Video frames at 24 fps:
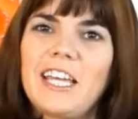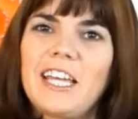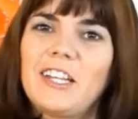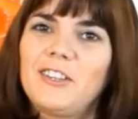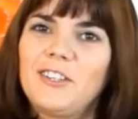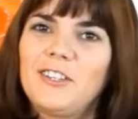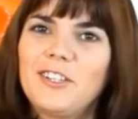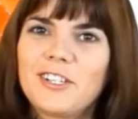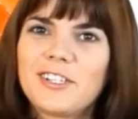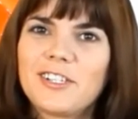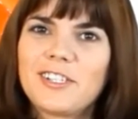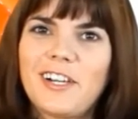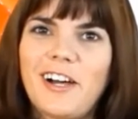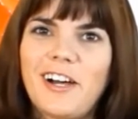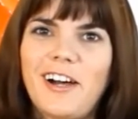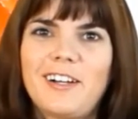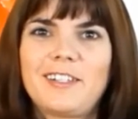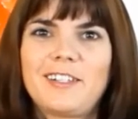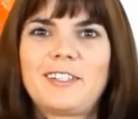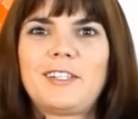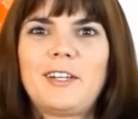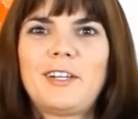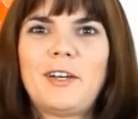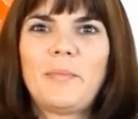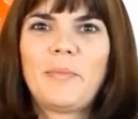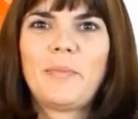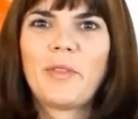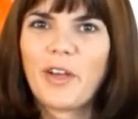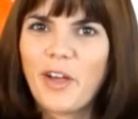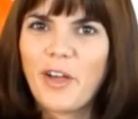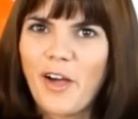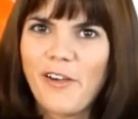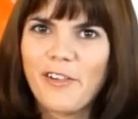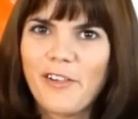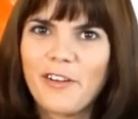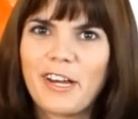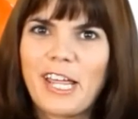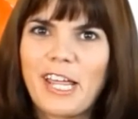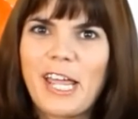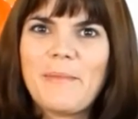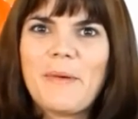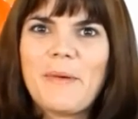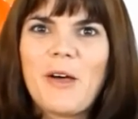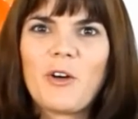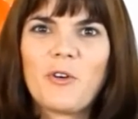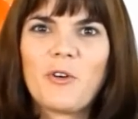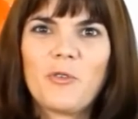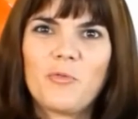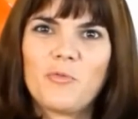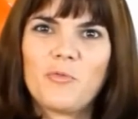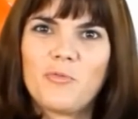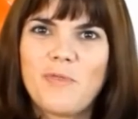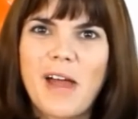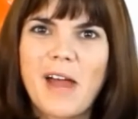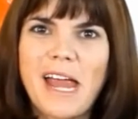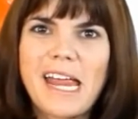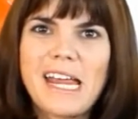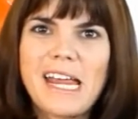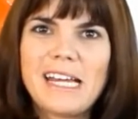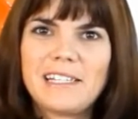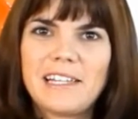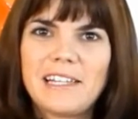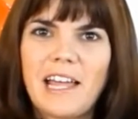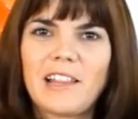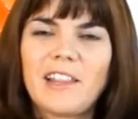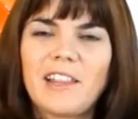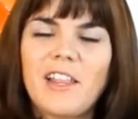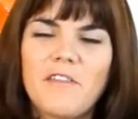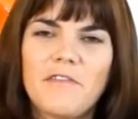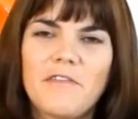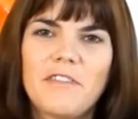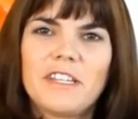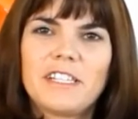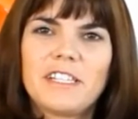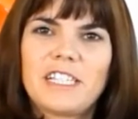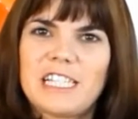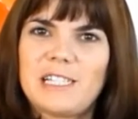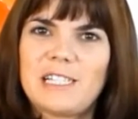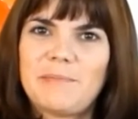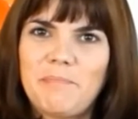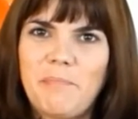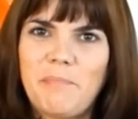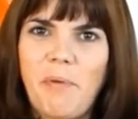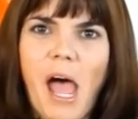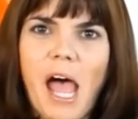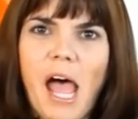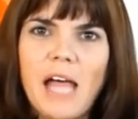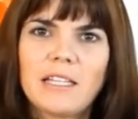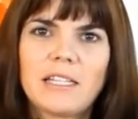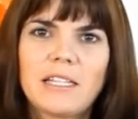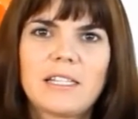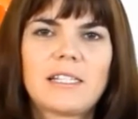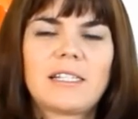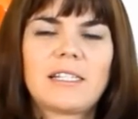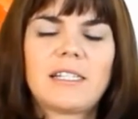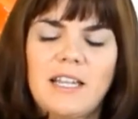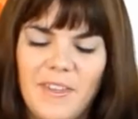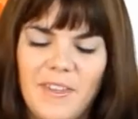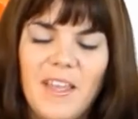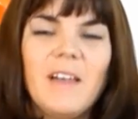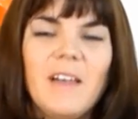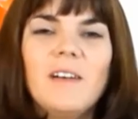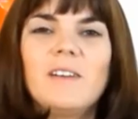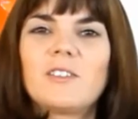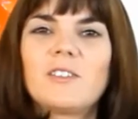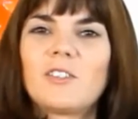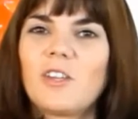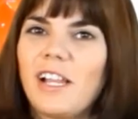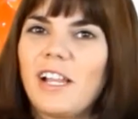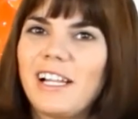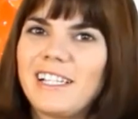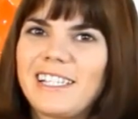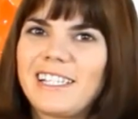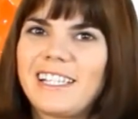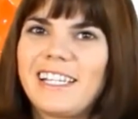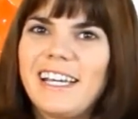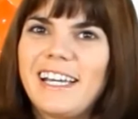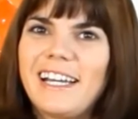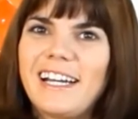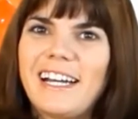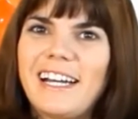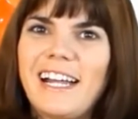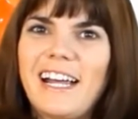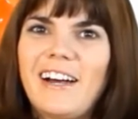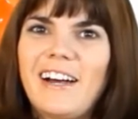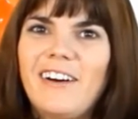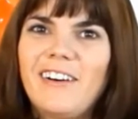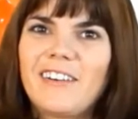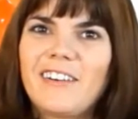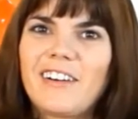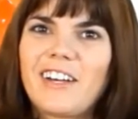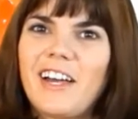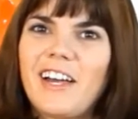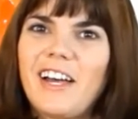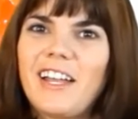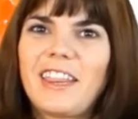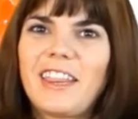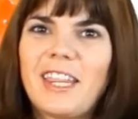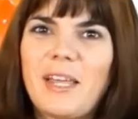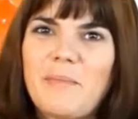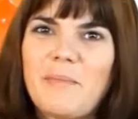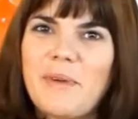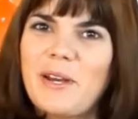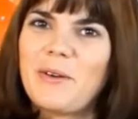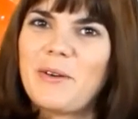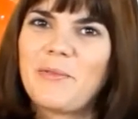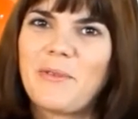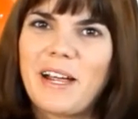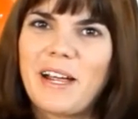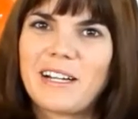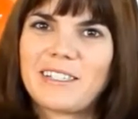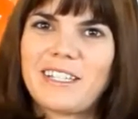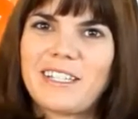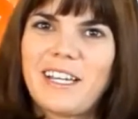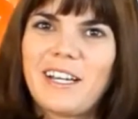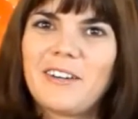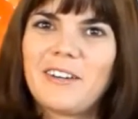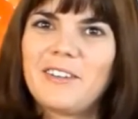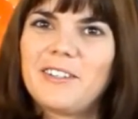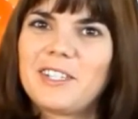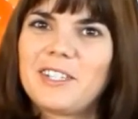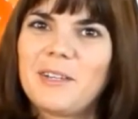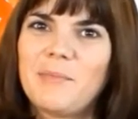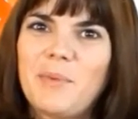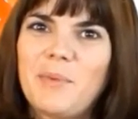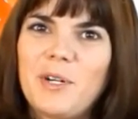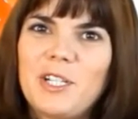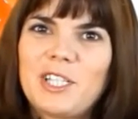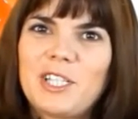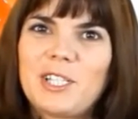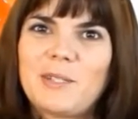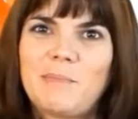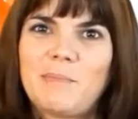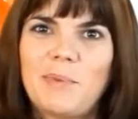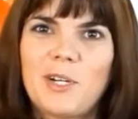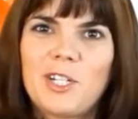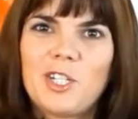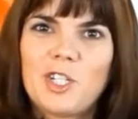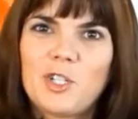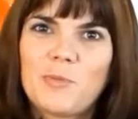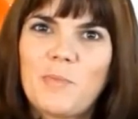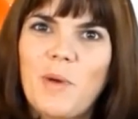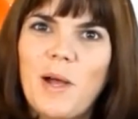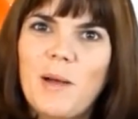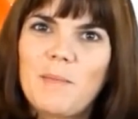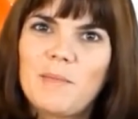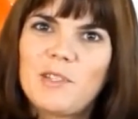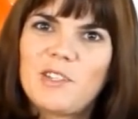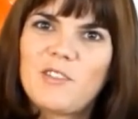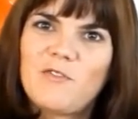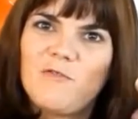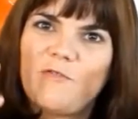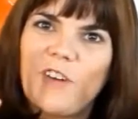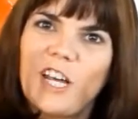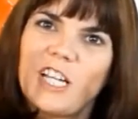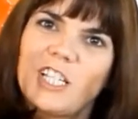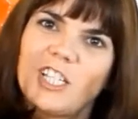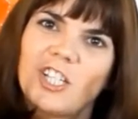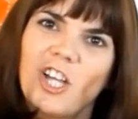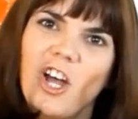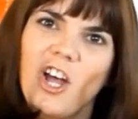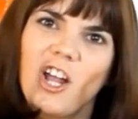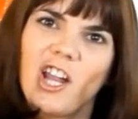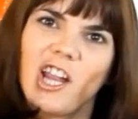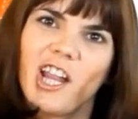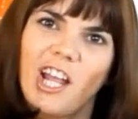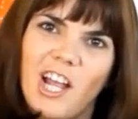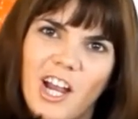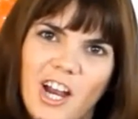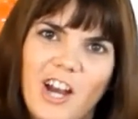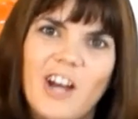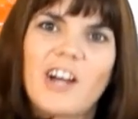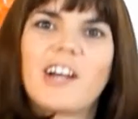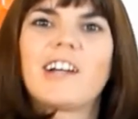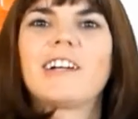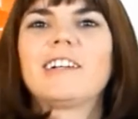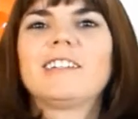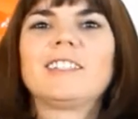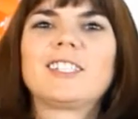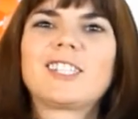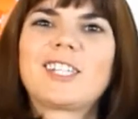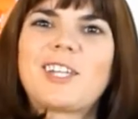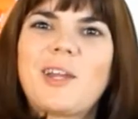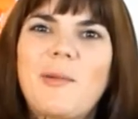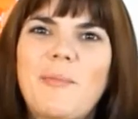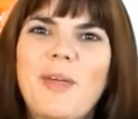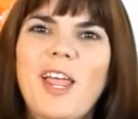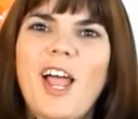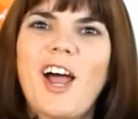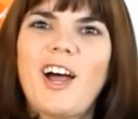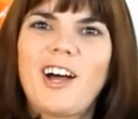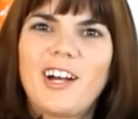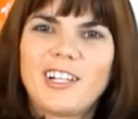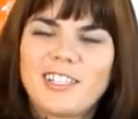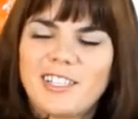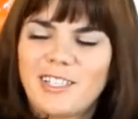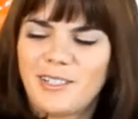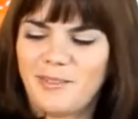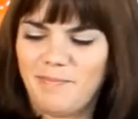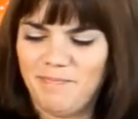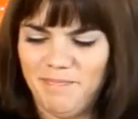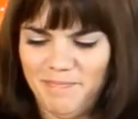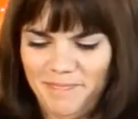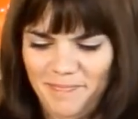It looks awesome. The color came out great. I love the spots. So let's get it out, cut them into rectangles, and put SpongeBob's face on there. gonna be awesome.